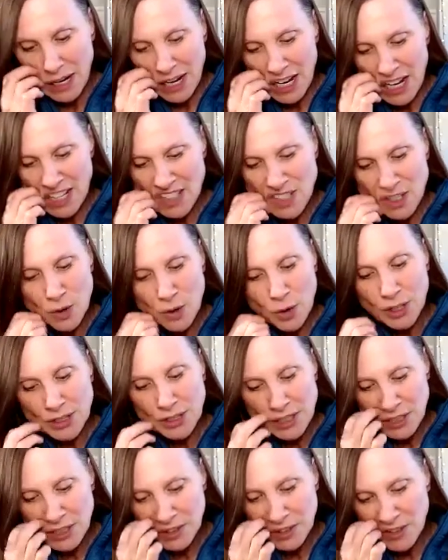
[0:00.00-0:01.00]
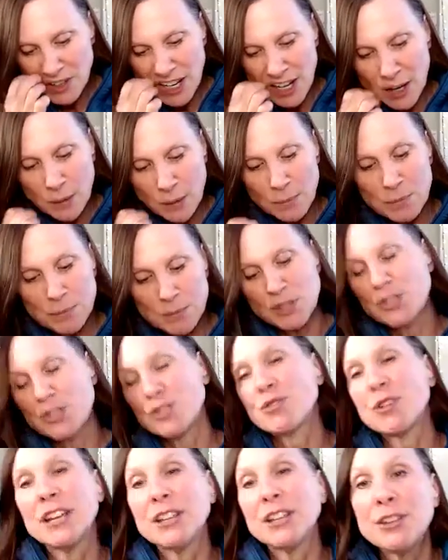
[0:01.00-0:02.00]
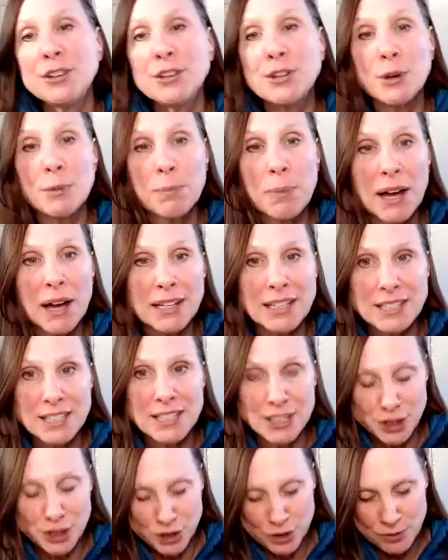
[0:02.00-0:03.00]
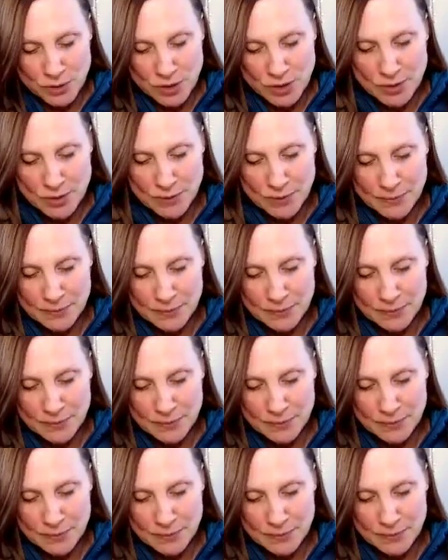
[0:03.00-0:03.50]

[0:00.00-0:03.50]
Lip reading: It's going to help strengthen your body tissues